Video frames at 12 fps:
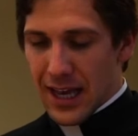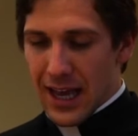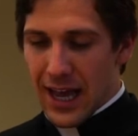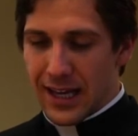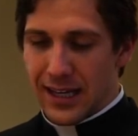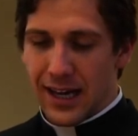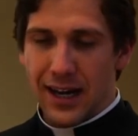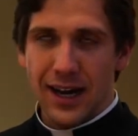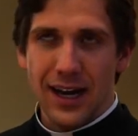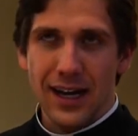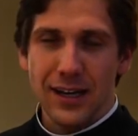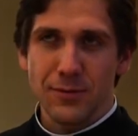and
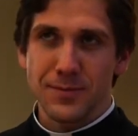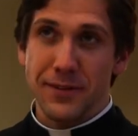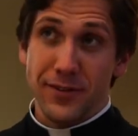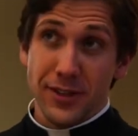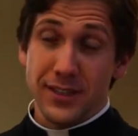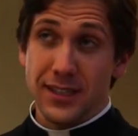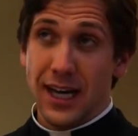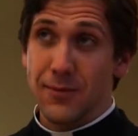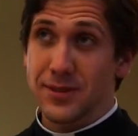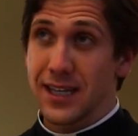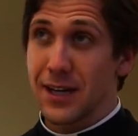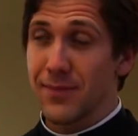it was my first time
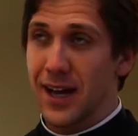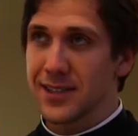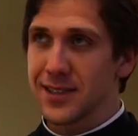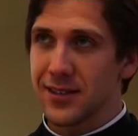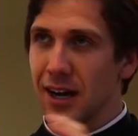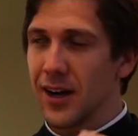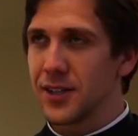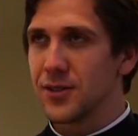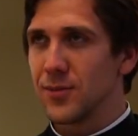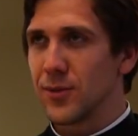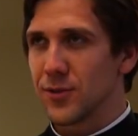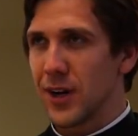saying Mass there. Now I do
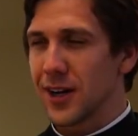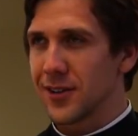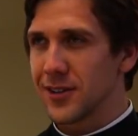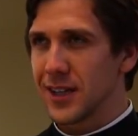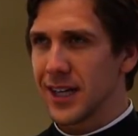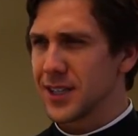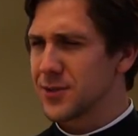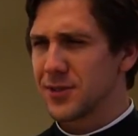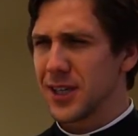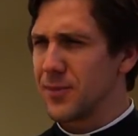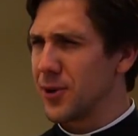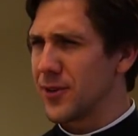it more regularly. It's really
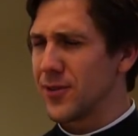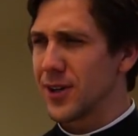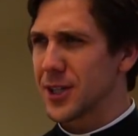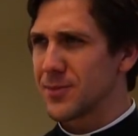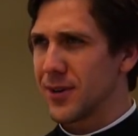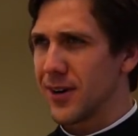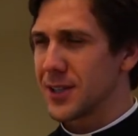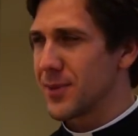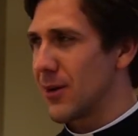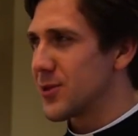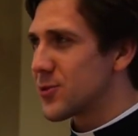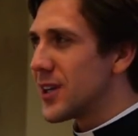a beautiful experience. But I
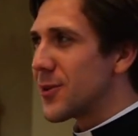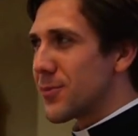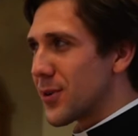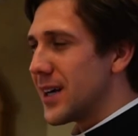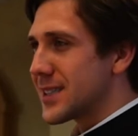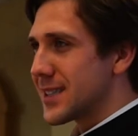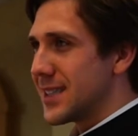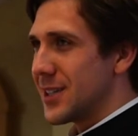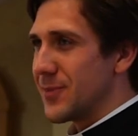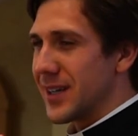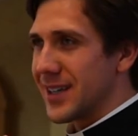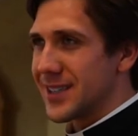was really impressed then
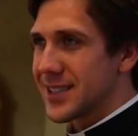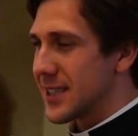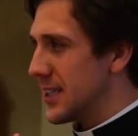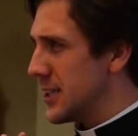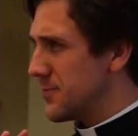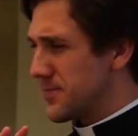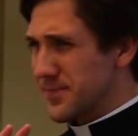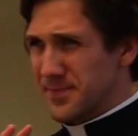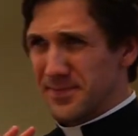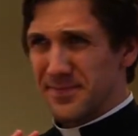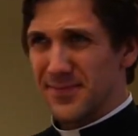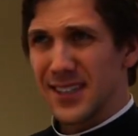because
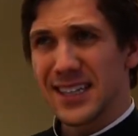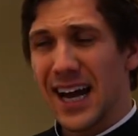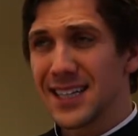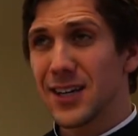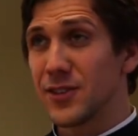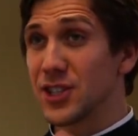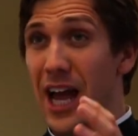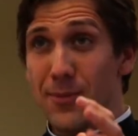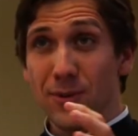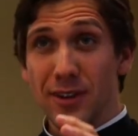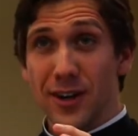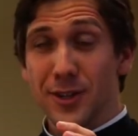these guys have a
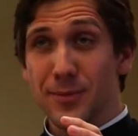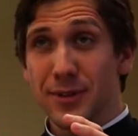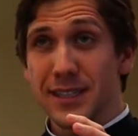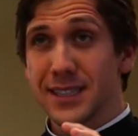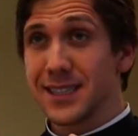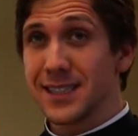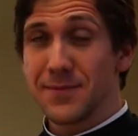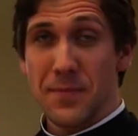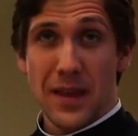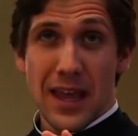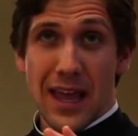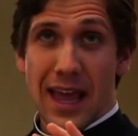chapel there at the prison,
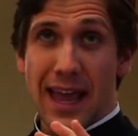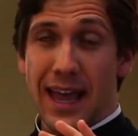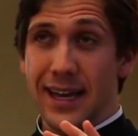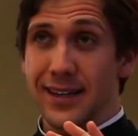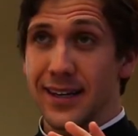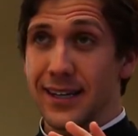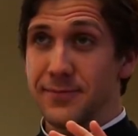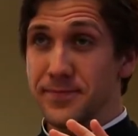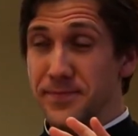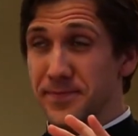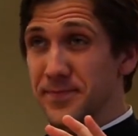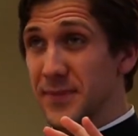and
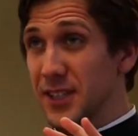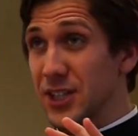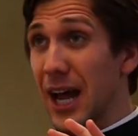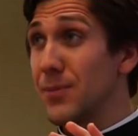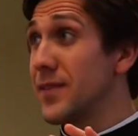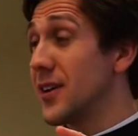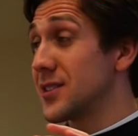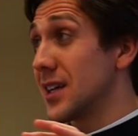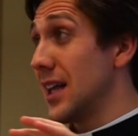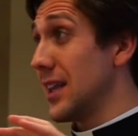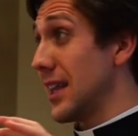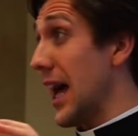the chaplain there
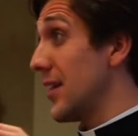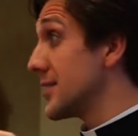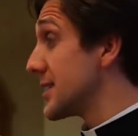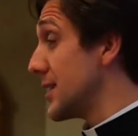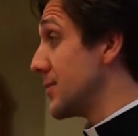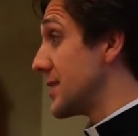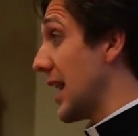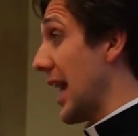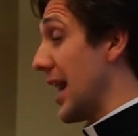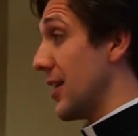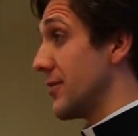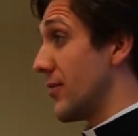allows them to
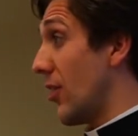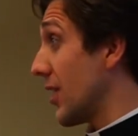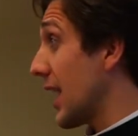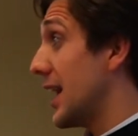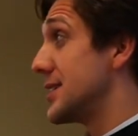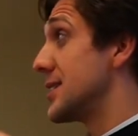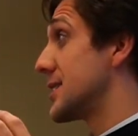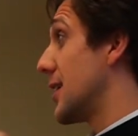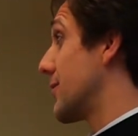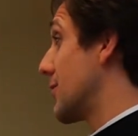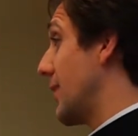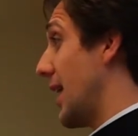have all kinds of
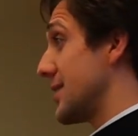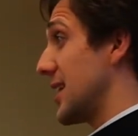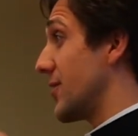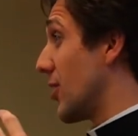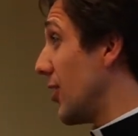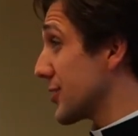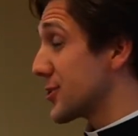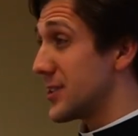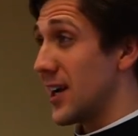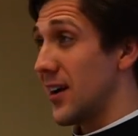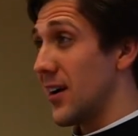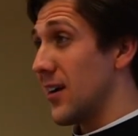stuff for Mass. They have an altar
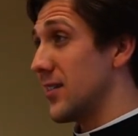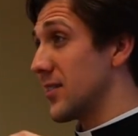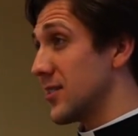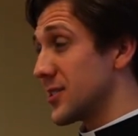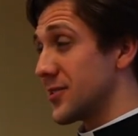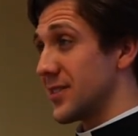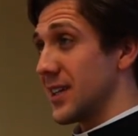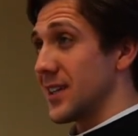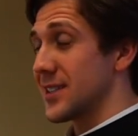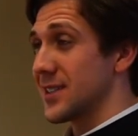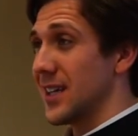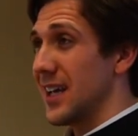there and a
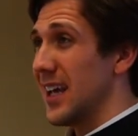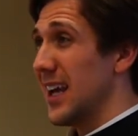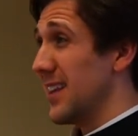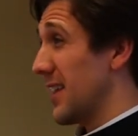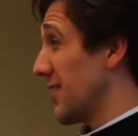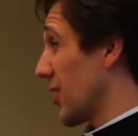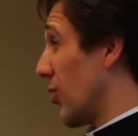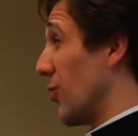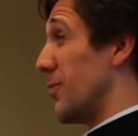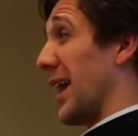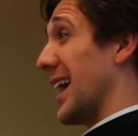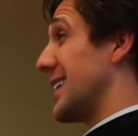crucifix. They have like a whole
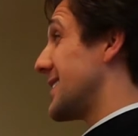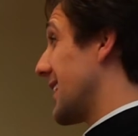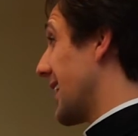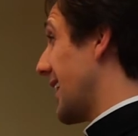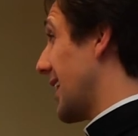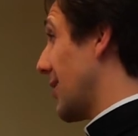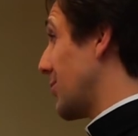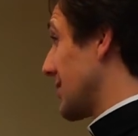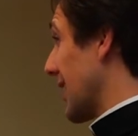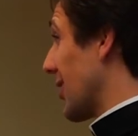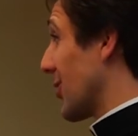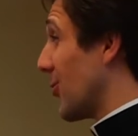band set up with
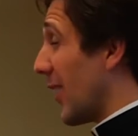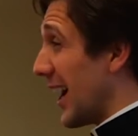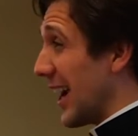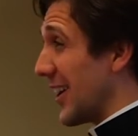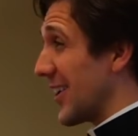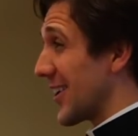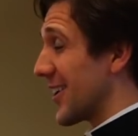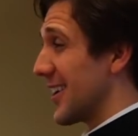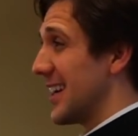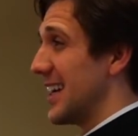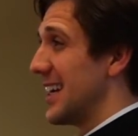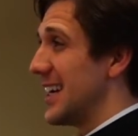like a choir.
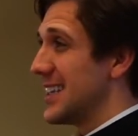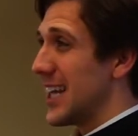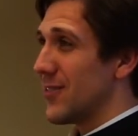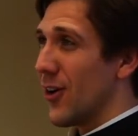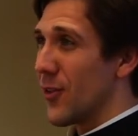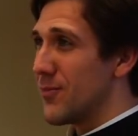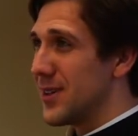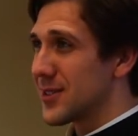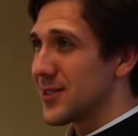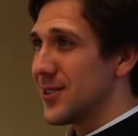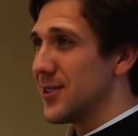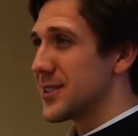They have all the
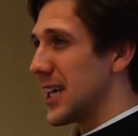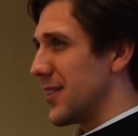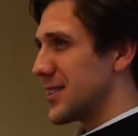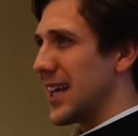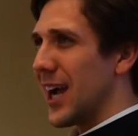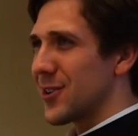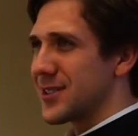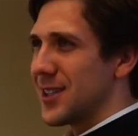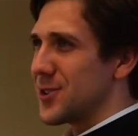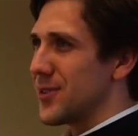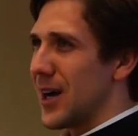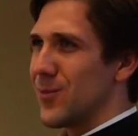missals. They have sacristans
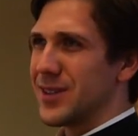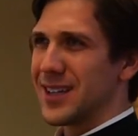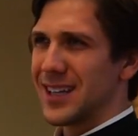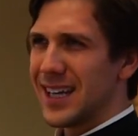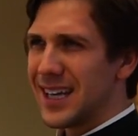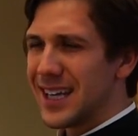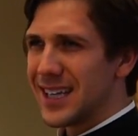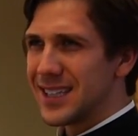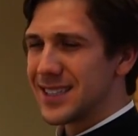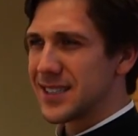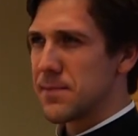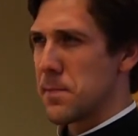who come with the
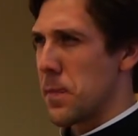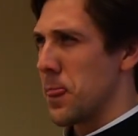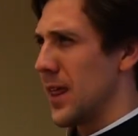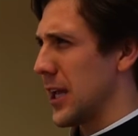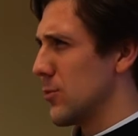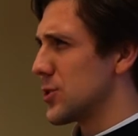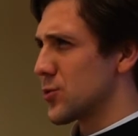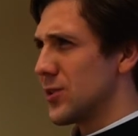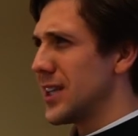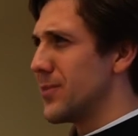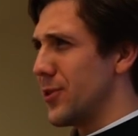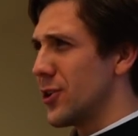linens. Like it was
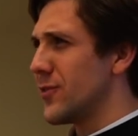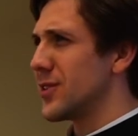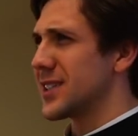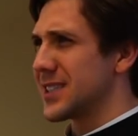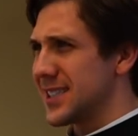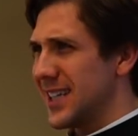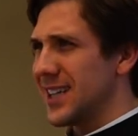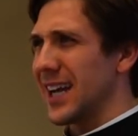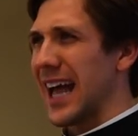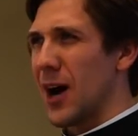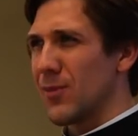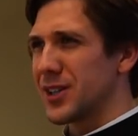really beautiful to see like
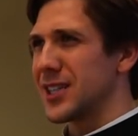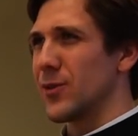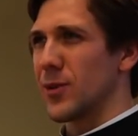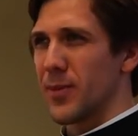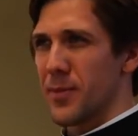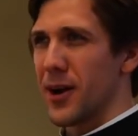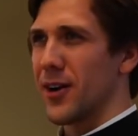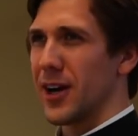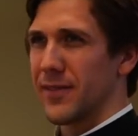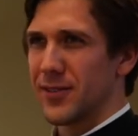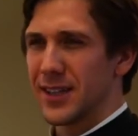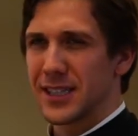how much they were preparing
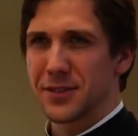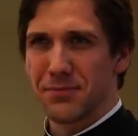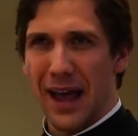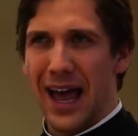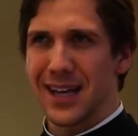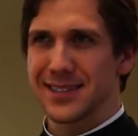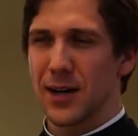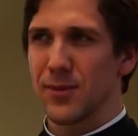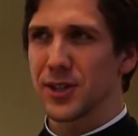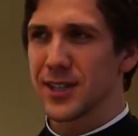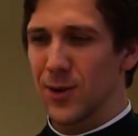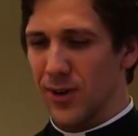for this Mass, how
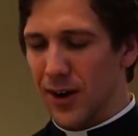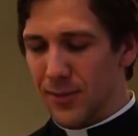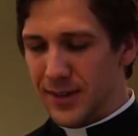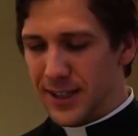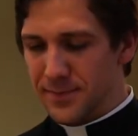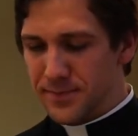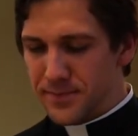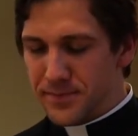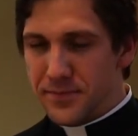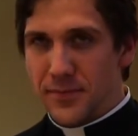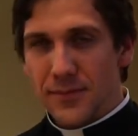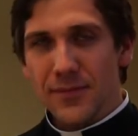much they welcomed it.
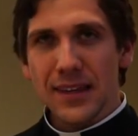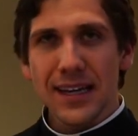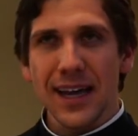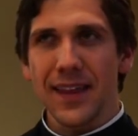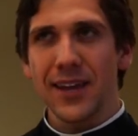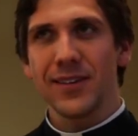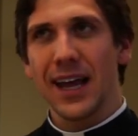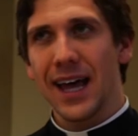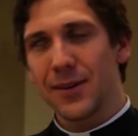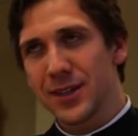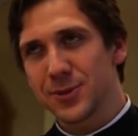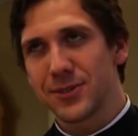And they even had,
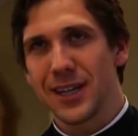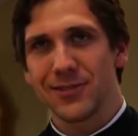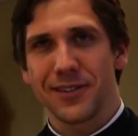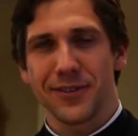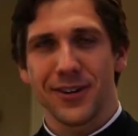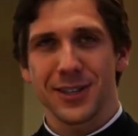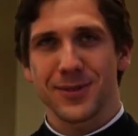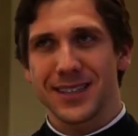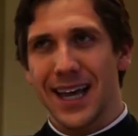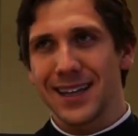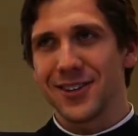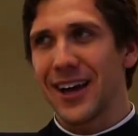because we were getting ready for Christmas, they
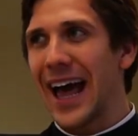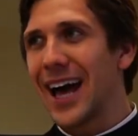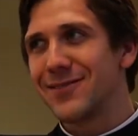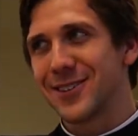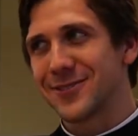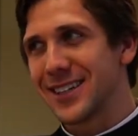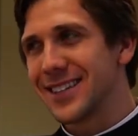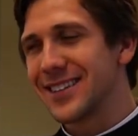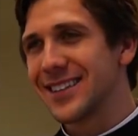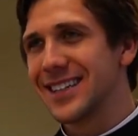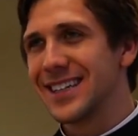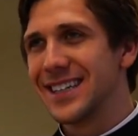had a little Advent wreath
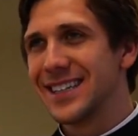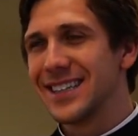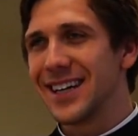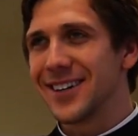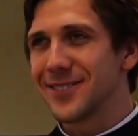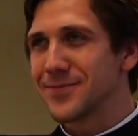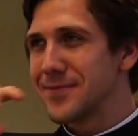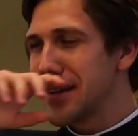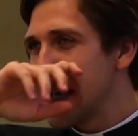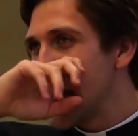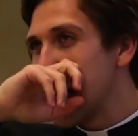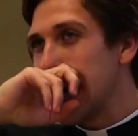there.
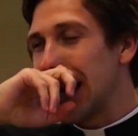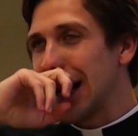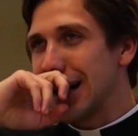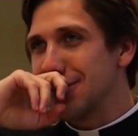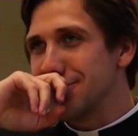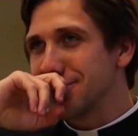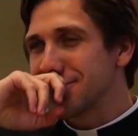And